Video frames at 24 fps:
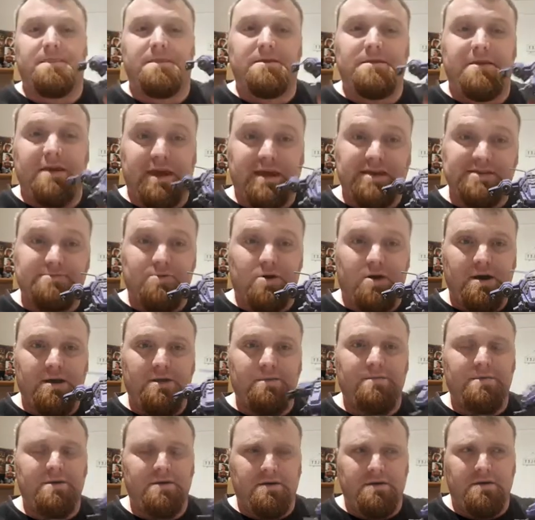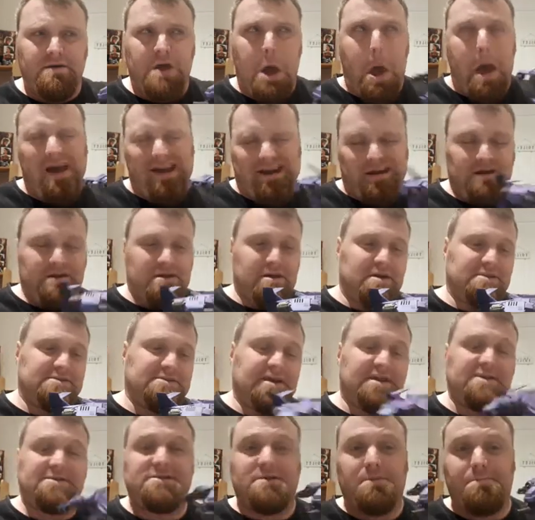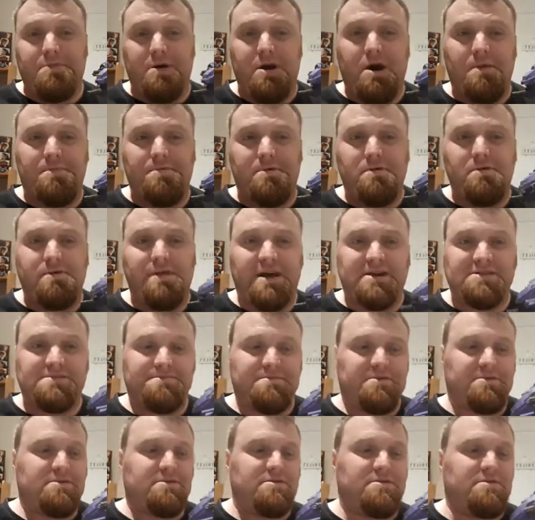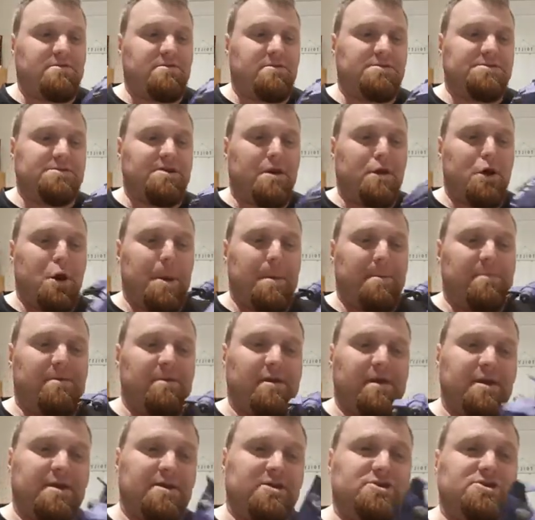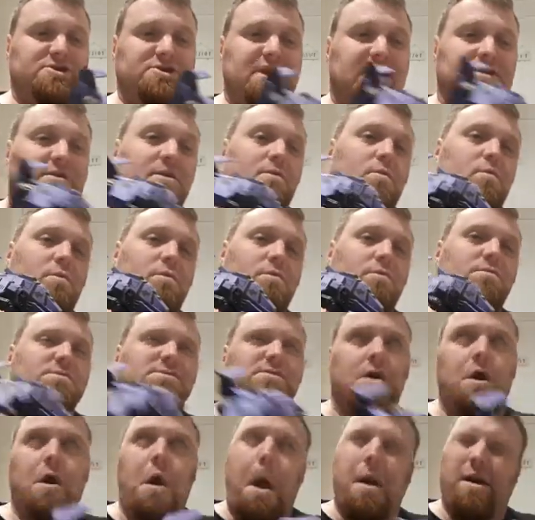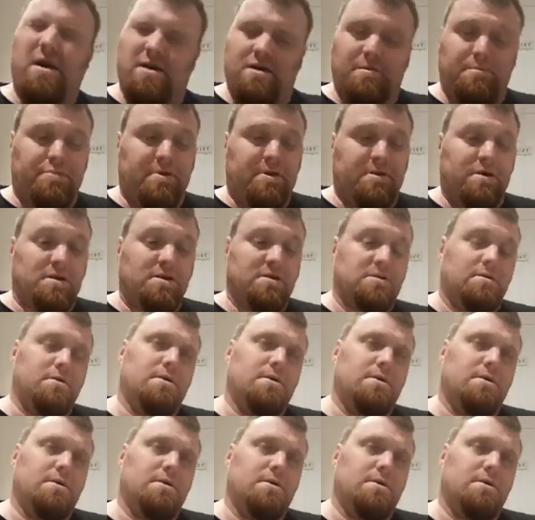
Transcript: Here's mine. You know, it's a purple. That's because I play Shadow Wolves, but I do